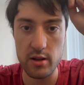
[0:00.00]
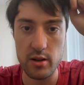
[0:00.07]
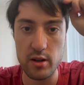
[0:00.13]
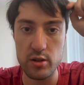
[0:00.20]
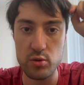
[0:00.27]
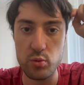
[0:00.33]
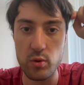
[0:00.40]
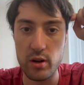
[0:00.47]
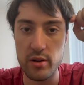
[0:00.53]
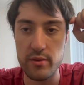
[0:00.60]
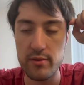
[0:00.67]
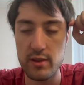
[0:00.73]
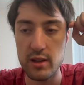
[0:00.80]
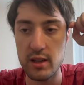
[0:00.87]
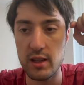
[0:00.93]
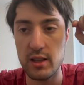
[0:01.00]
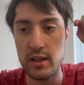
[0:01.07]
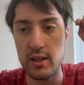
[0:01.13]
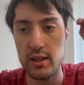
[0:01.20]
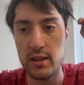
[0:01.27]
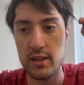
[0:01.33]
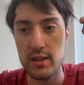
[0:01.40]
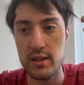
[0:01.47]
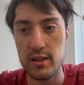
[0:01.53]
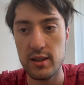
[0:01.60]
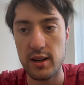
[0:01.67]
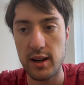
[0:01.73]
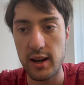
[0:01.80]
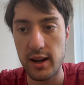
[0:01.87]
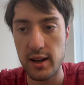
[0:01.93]
It's one of the
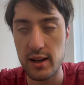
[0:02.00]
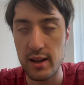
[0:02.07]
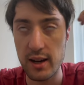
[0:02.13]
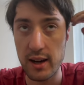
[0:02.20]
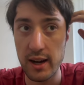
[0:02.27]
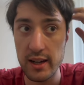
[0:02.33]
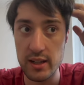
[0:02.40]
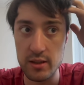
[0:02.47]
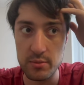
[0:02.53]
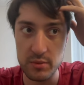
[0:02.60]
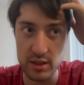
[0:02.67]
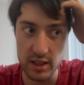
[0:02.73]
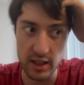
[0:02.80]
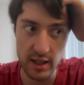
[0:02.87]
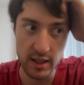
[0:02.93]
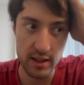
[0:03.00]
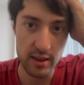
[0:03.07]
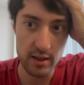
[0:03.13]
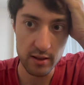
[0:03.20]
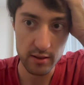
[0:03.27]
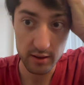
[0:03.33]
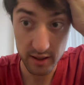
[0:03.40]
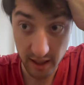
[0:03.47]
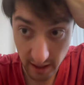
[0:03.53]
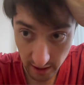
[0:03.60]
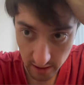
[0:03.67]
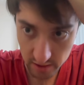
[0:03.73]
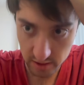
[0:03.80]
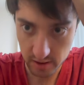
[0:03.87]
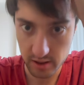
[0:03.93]
items in the
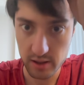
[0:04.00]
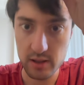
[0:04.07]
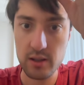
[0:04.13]
list